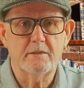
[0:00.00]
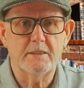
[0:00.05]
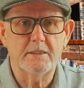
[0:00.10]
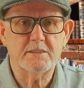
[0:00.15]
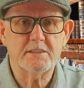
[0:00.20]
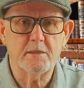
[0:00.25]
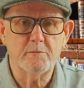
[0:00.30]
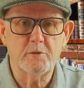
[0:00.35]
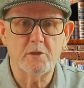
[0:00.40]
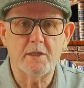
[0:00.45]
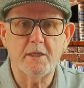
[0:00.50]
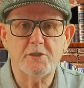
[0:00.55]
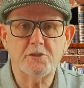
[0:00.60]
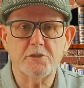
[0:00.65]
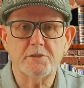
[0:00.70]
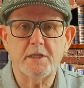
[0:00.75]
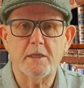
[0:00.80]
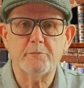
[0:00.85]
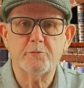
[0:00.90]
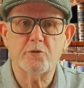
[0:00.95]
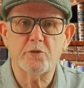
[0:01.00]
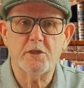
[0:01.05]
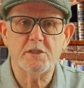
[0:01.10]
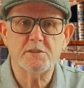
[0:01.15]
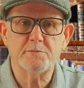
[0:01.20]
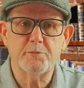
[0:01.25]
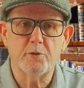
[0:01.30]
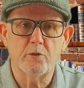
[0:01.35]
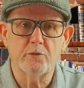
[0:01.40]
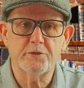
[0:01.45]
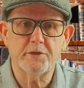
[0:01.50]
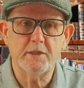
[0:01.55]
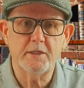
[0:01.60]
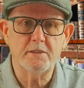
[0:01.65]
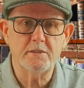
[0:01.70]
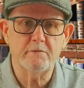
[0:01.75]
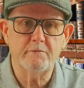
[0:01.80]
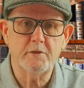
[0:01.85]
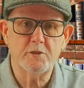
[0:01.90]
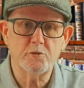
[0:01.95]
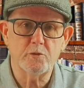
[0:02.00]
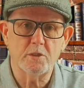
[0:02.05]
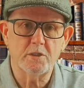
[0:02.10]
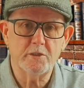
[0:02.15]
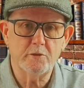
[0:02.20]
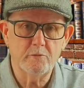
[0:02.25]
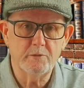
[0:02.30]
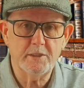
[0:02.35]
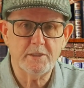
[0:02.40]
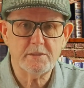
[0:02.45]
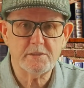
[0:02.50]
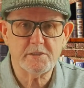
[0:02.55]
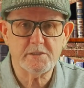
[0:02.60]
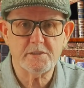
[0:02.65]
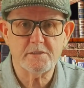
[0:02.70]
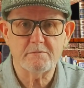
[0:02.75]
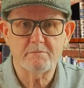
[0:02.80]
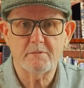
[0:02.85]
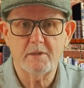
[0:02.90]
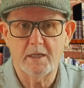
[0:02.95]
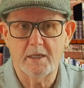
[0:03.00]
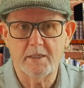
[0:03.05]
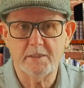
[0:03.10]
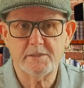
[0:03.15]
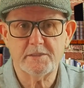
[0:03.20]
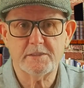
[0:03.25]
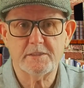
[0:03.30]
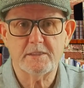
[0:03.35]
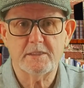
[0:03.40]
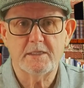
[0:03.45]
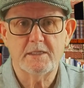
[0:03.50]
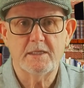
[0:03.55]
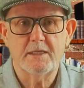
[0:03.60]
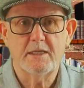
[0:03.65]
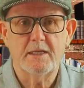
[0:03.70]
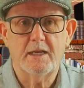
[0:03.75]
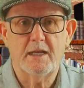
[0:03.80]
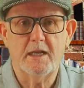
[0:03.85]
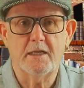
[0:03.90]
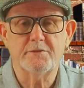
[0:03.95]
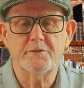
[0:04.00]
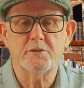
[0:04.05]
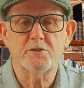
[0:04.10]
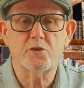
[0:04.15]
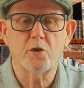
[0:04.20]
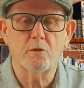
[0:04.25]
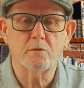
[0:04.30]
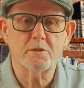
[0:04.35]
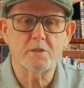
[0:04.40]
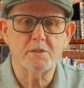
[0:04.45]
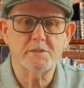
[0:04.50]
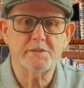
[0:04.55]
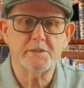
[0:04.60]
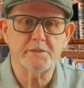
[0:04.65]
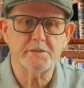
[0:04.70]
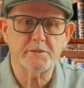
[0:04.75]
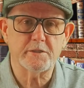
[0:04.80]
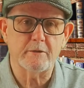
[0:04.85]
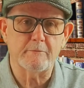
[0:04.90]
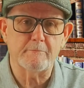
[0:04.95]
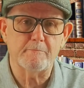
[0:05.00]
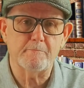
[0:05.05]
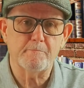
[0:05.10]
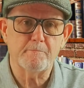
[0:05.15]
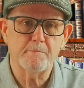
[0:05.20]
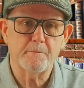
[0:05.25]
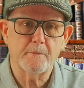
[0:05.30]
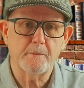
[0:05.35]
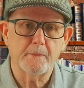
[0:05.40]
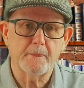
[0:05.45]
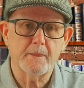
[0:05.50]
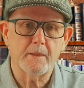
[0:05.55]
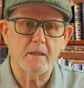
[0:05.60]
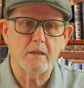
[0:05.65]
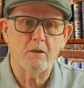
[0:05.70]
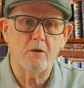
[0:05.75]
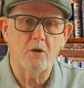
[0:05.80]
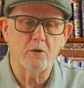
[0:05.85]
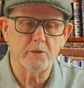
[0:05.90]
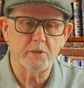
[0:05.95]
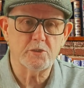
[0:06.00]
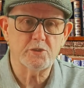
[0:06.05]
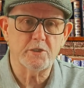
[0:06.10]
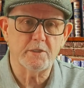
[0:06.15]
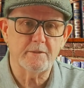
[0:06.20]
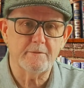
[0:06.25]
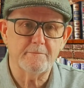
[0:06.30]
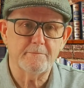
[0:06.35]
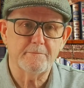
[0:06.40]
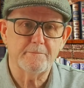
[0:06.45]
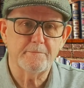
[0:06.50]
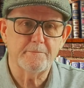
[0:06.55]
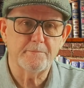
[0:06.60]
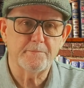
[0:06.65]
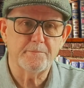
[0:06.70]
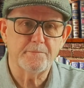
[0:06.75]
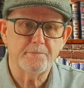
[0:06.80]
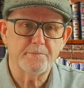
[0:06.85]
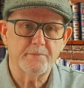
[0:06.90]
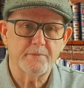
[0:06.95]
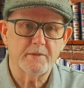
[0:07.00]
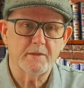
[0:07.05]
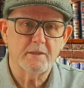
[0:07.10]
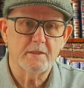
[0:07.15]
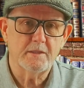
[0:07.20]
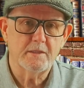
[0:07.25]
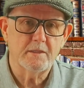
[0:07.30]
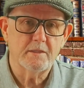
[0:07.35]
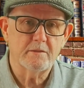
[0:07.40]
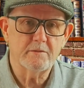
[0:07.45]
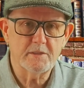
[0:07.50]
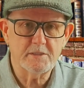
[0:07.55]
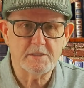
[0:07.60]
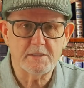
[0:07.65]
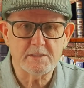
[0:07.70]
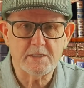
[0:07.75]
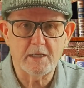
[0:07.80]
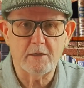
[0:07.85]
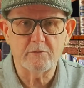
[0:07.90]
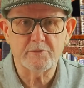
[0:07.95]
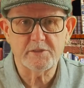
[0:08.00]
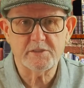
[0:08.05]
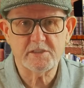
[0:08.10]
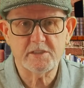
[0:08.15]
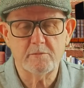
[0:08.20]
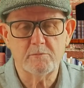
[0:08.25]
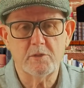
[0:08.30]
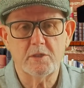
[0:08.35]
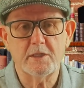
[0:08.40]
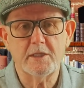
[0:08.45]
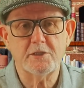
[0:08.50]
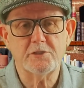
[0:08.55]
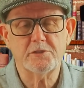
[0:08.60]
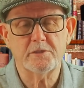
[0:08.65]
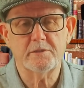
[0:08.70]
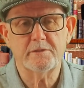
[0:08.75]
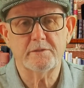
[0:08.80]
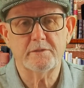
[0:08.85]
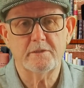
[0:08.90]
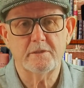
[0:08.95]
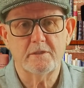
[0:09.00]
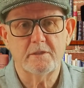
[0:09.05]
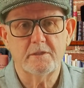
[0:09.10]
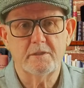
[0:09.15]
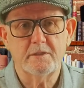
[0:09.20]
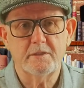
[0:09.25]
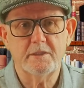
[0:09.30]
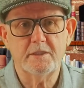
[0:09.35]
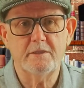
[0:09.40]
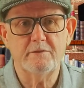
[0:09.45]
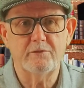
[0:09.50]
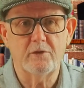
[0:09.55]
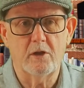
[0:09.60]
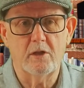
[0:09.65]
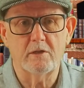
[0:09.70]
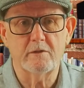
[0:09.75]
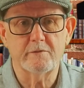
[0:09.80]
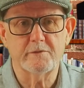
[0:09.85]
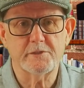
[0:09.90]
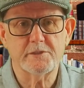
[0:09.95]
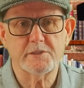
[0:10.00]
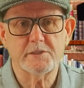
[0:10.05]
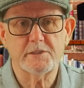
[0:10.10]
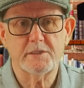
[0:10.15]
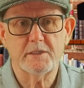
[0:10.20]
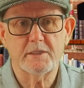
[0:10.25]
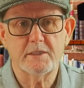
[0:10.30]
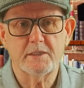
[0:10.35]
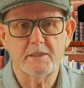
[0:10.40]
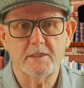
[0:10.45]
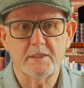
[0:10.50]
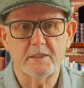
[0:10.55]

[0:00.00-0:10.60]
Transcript: The simulation upgrades both the individual units, us, and the total system, origin. This is how the simulation evolves.